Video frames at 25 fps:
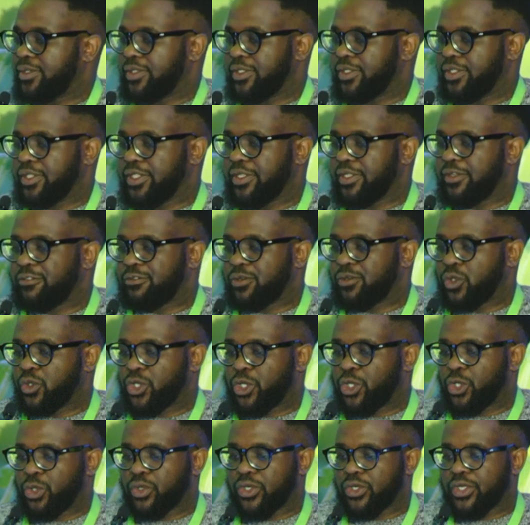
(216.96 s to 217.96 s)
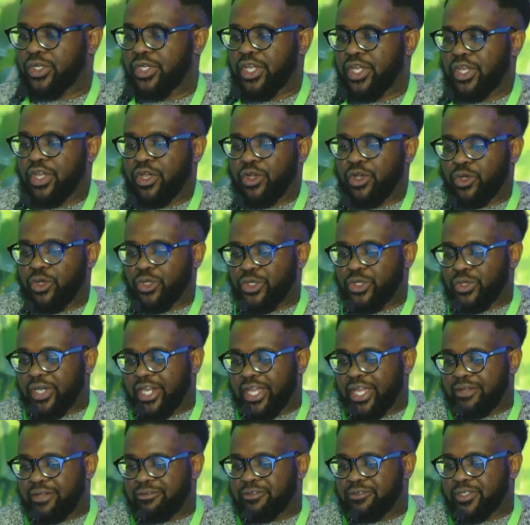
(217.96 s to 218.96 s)
the Fruit Look on your
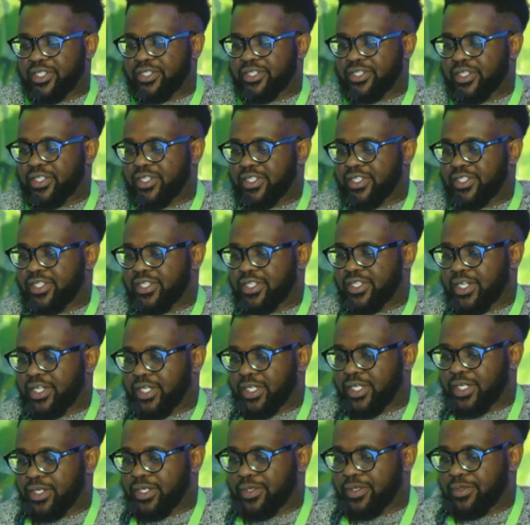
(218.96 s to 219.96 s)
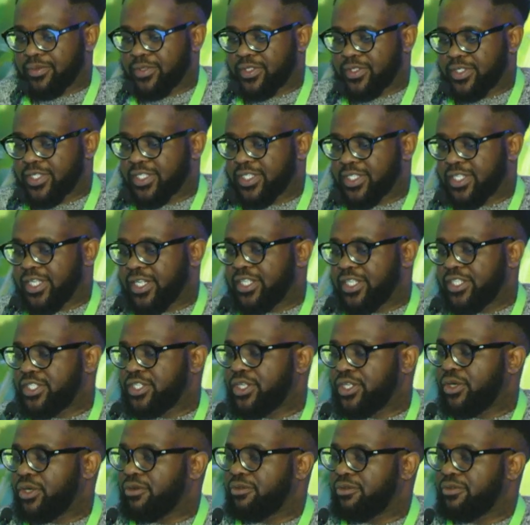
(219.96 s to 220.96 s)
left is a
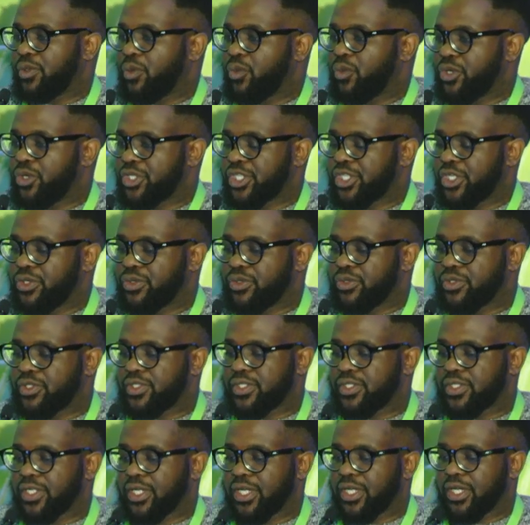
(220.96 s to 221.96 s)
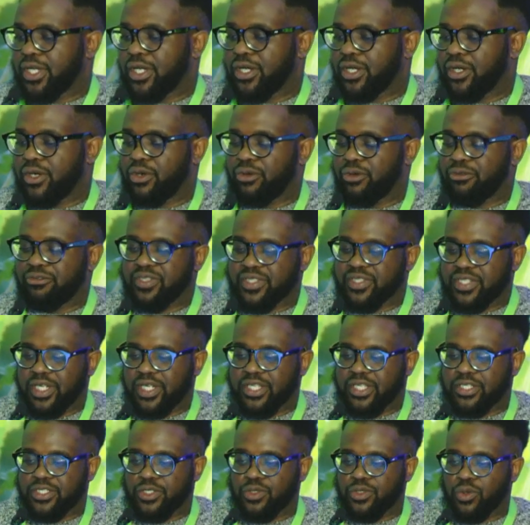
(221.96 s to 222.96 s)
seasonality of the water use of the
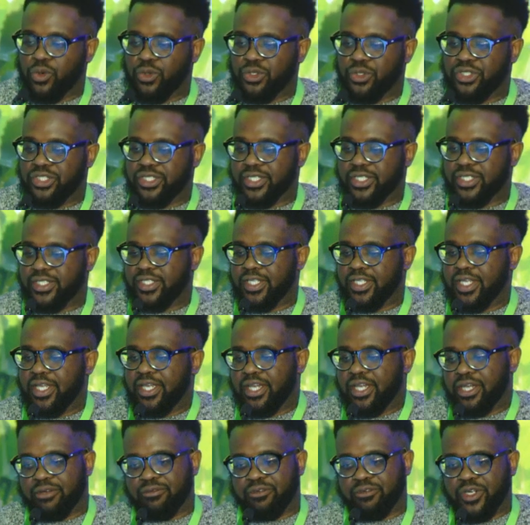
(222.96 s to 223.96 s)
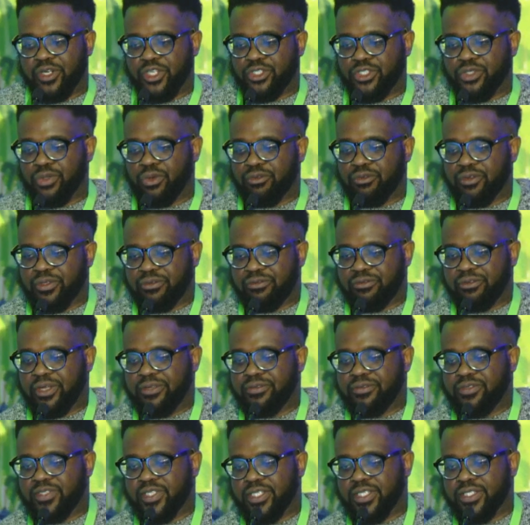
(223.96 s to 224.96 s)
selected orchards averaged over the
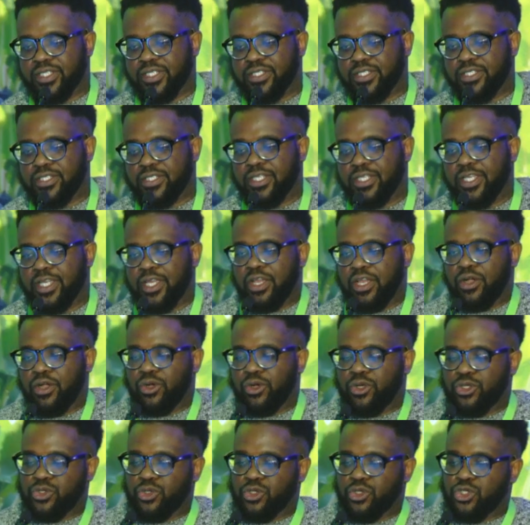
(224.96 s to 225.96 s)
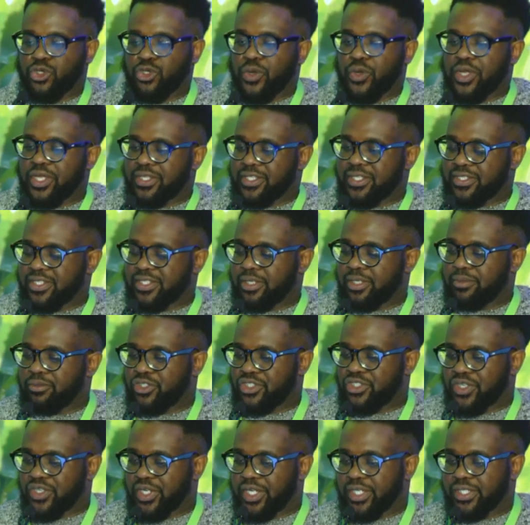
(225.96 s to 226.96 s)
5 seasons, also showing the same
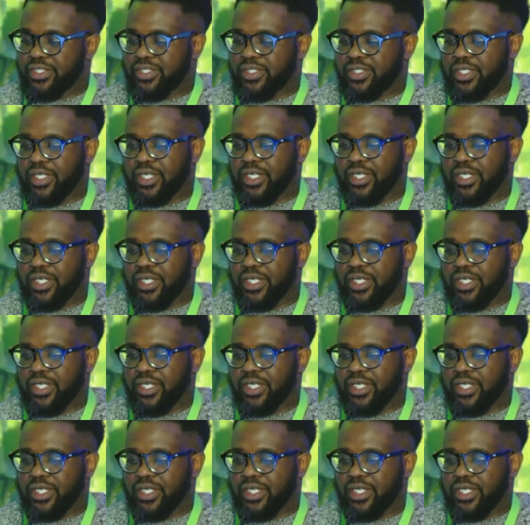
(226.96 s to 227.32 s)
trends